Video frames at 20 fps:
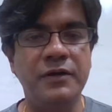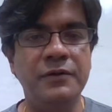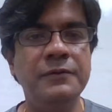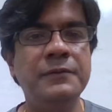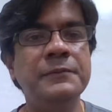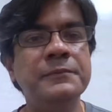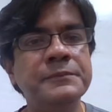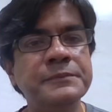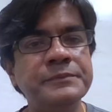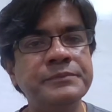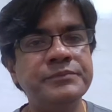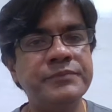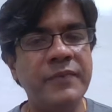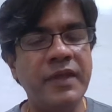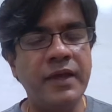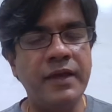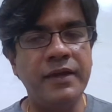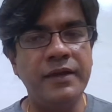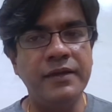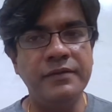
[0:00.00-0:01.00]
somehow,
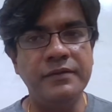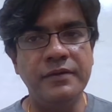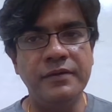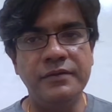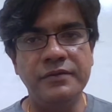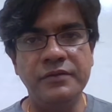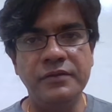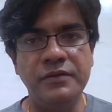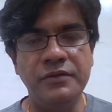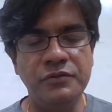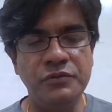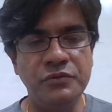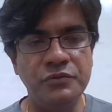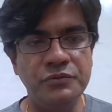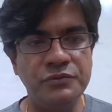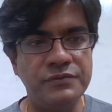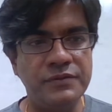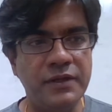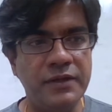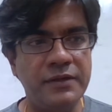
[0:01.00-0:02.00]
and
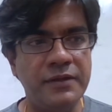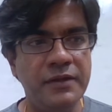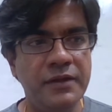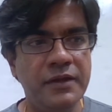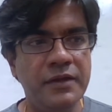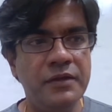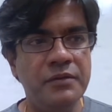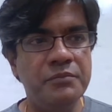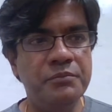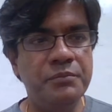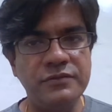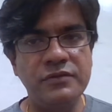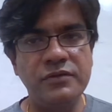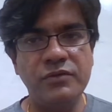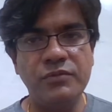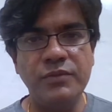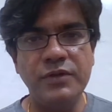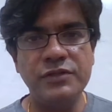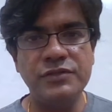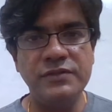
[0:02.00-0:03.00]
use that. To answer
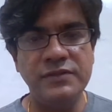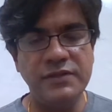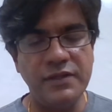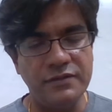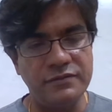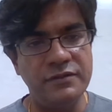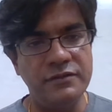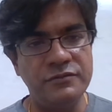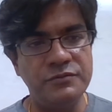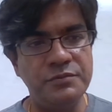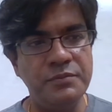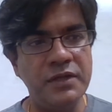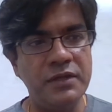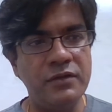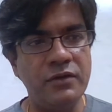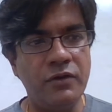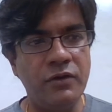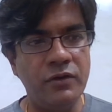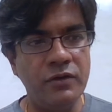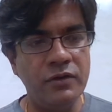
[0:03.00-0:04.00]
your question, yes, it's
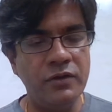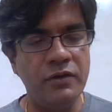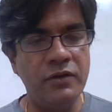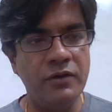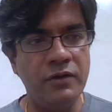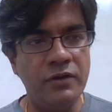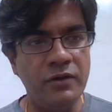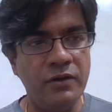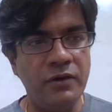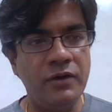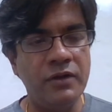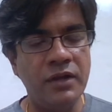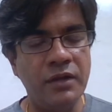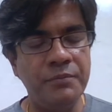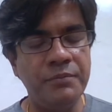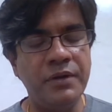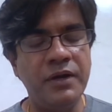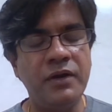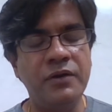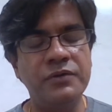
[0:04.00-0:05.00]
been all
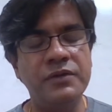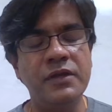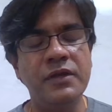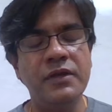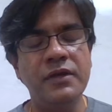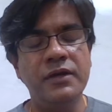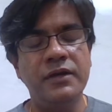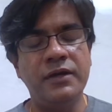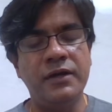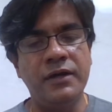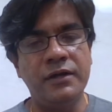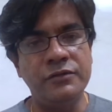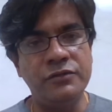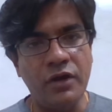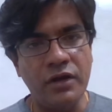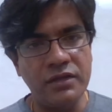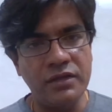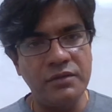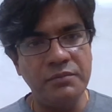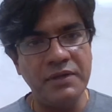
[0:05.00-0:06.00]
about
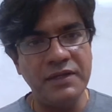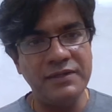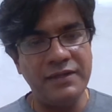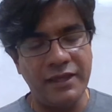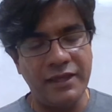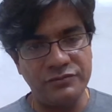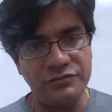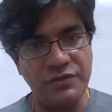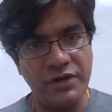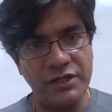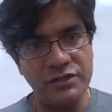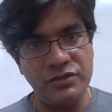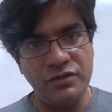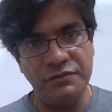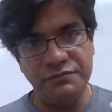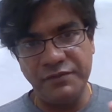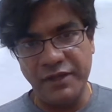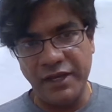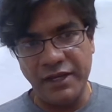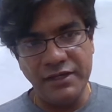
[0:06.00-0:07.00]
document
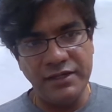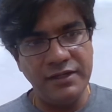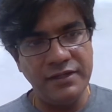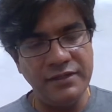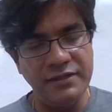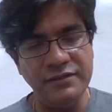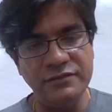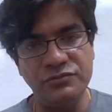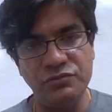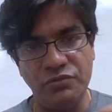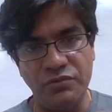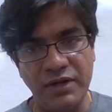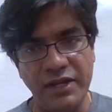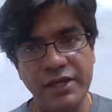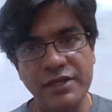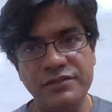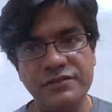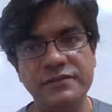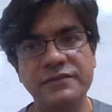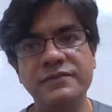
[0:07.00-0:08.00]
extraction of entities,
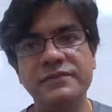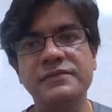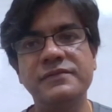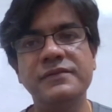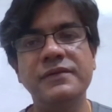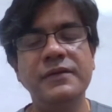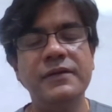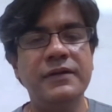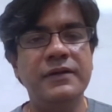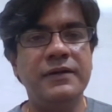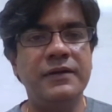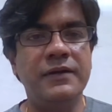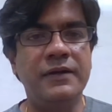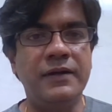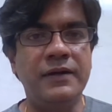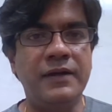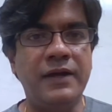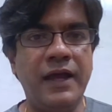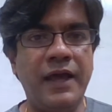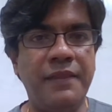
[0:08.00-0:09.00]
relations,
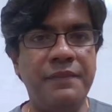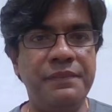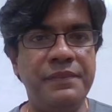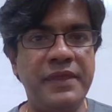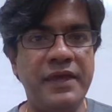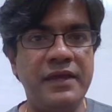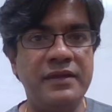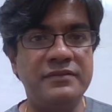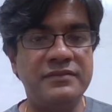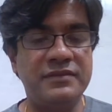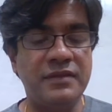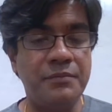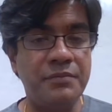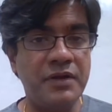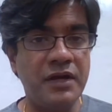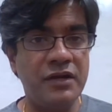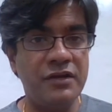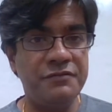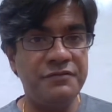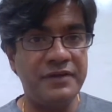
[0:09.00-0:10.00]
and then
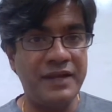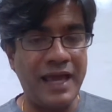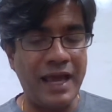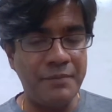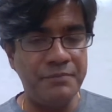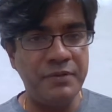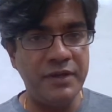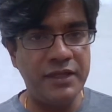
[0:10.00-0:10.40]
some kind of an